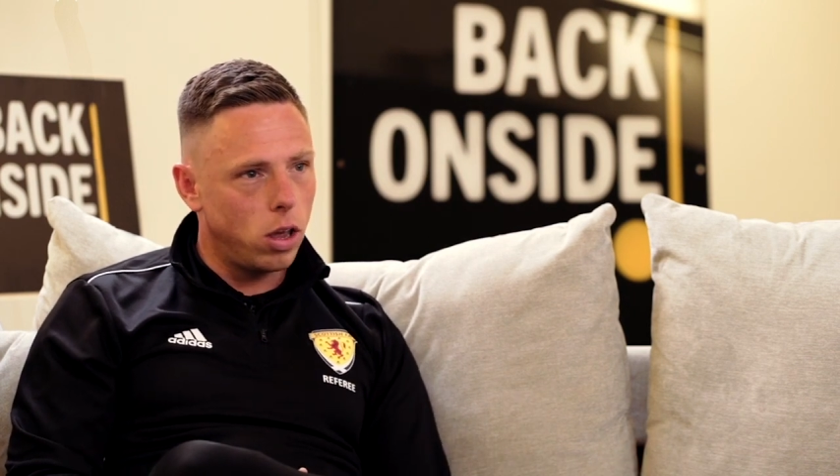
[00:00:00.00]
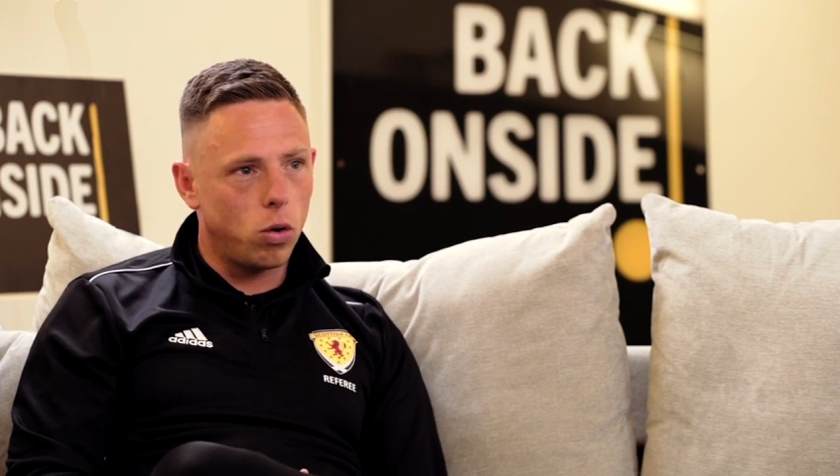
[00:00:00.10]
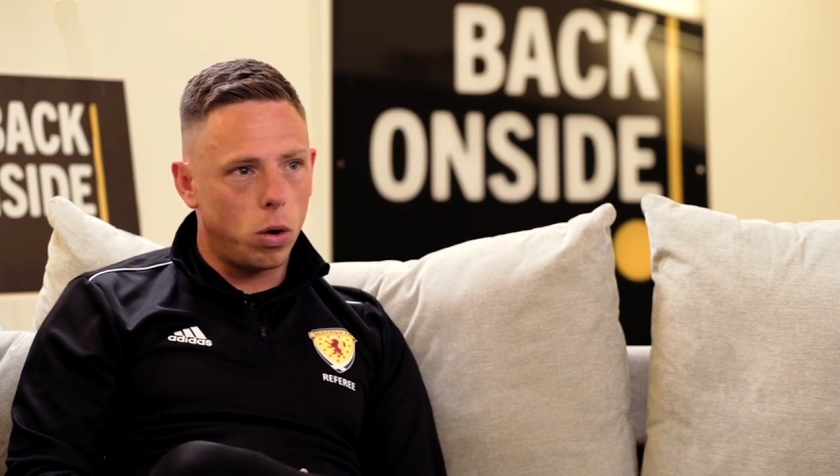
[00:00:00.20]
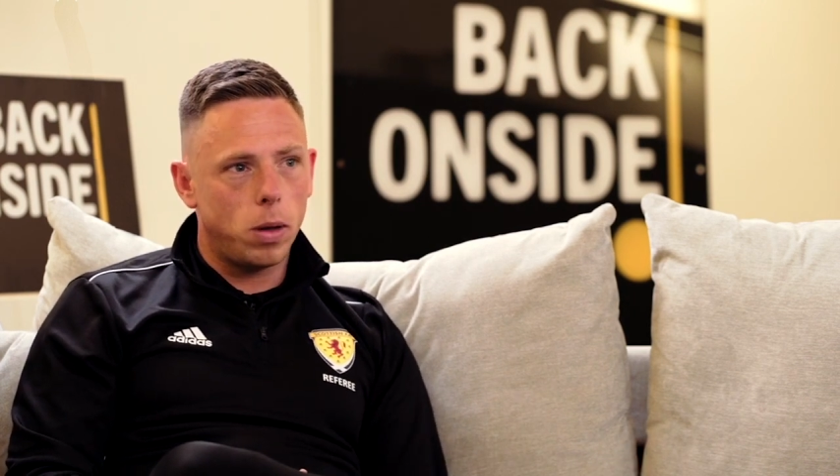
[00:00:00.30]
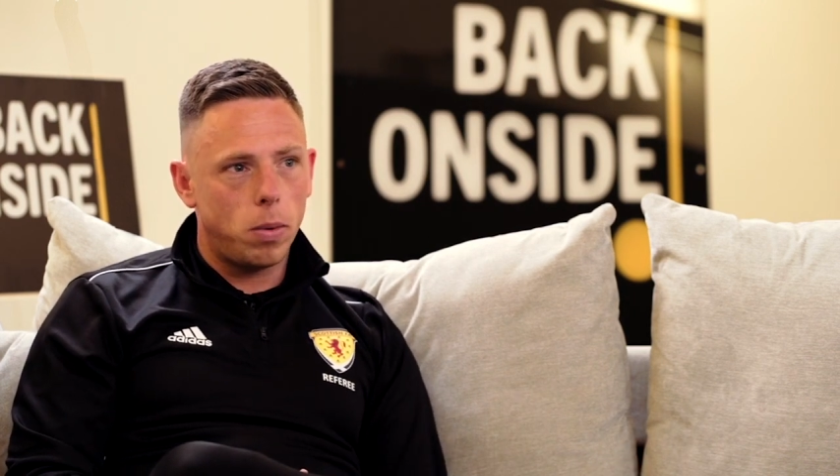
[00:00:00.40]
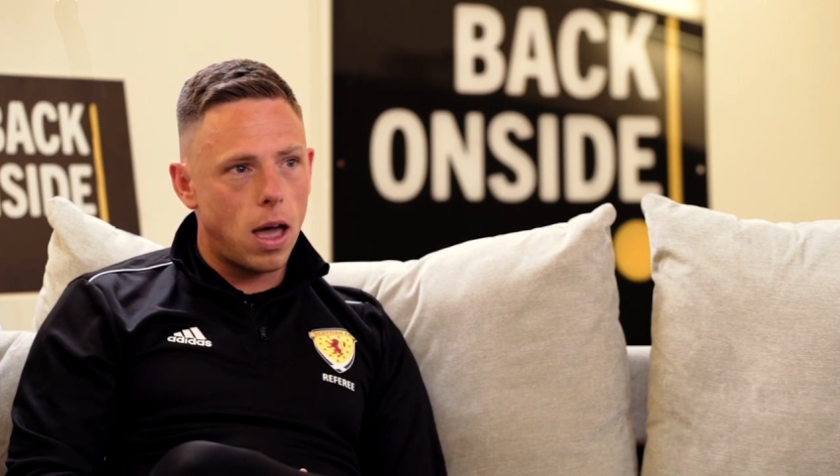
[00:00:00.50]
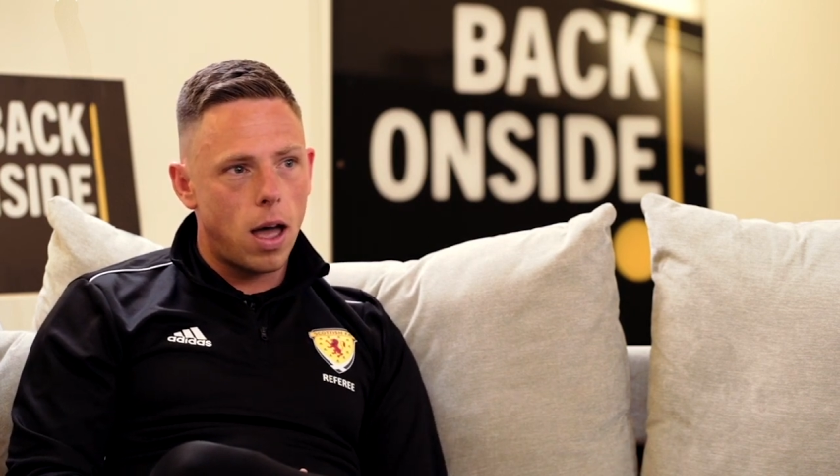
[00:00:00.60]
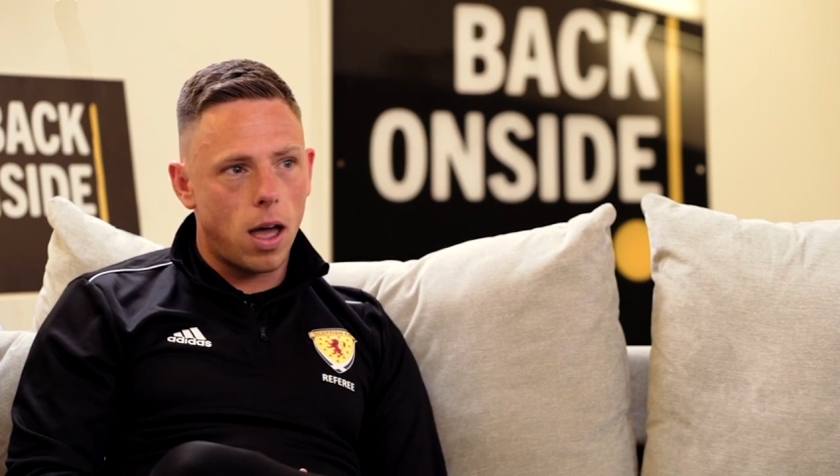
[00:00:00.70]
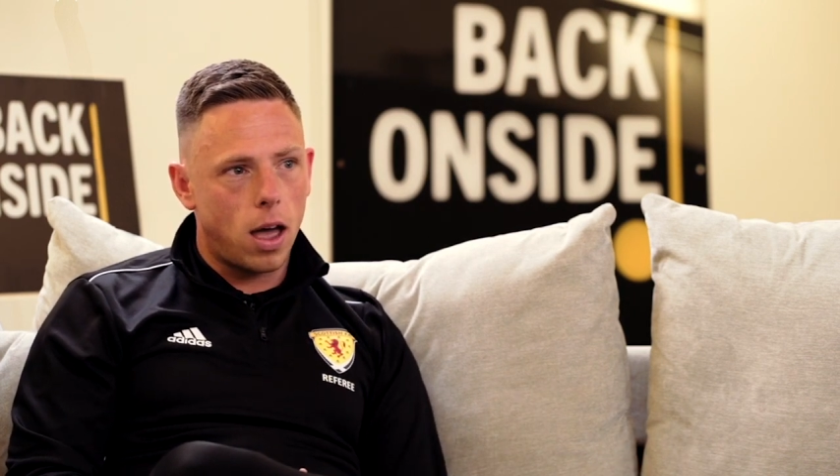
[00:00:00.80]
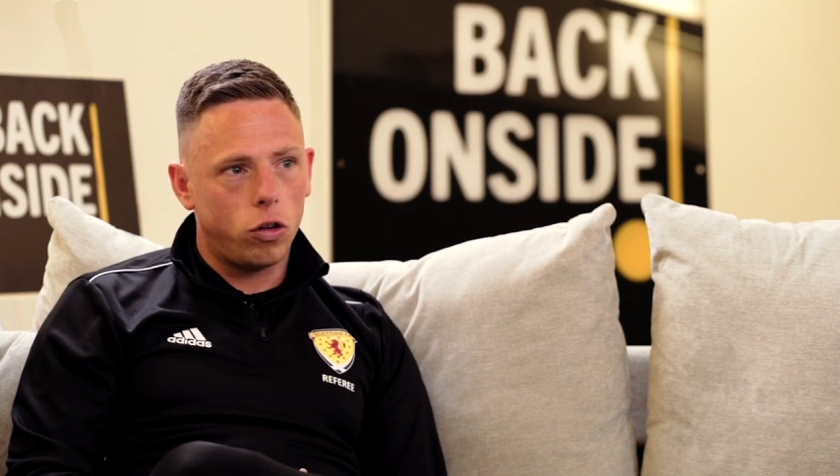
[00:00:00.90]
you know what, maybe
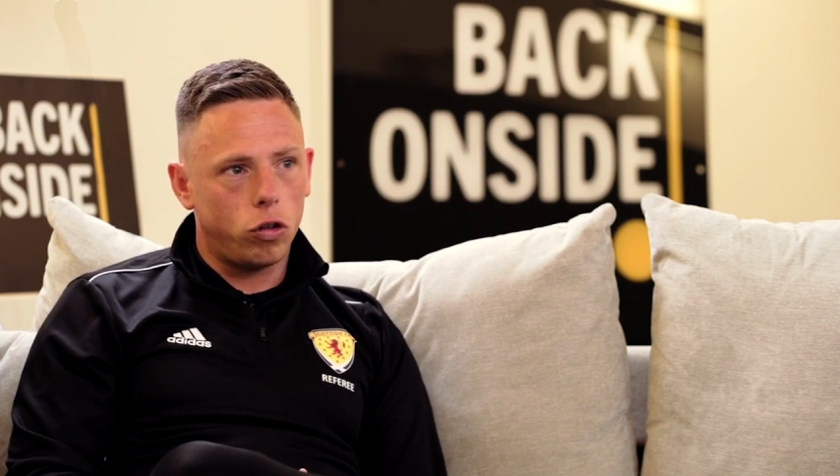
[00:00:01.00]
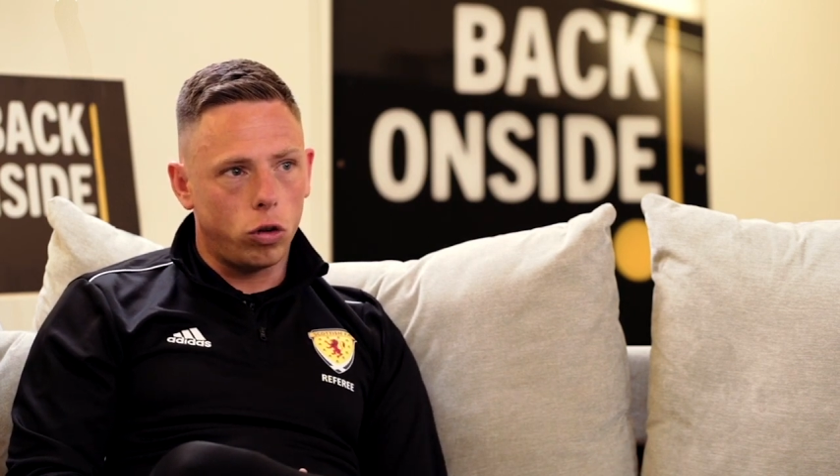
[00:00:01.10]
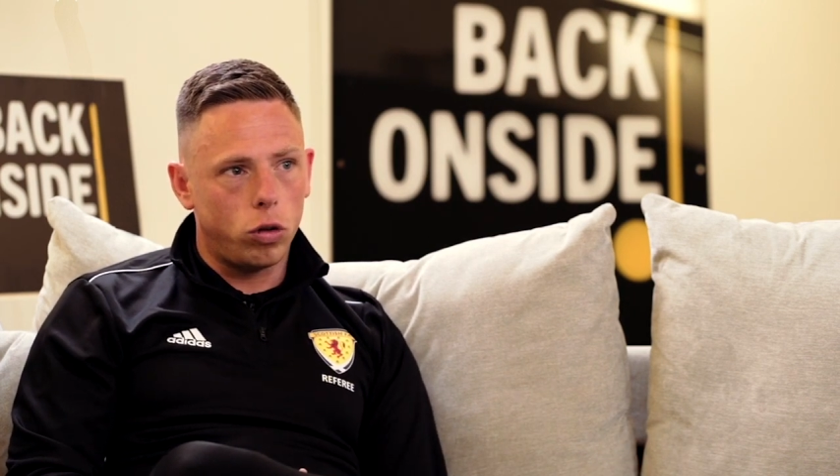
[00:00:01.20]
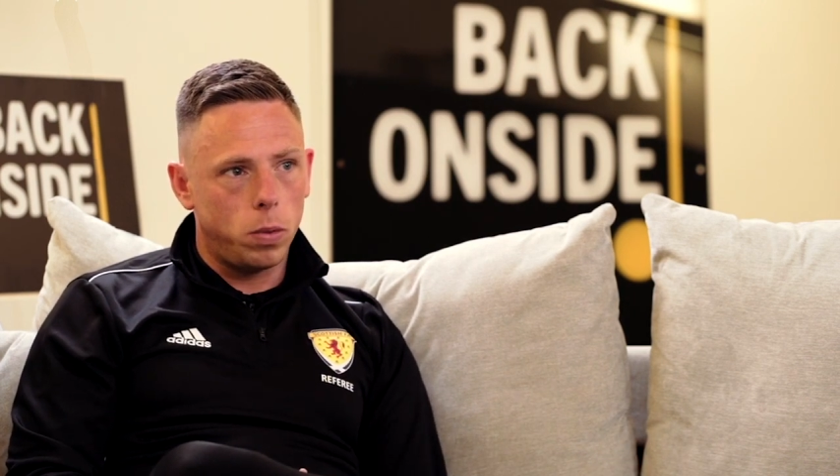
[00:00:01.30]
I should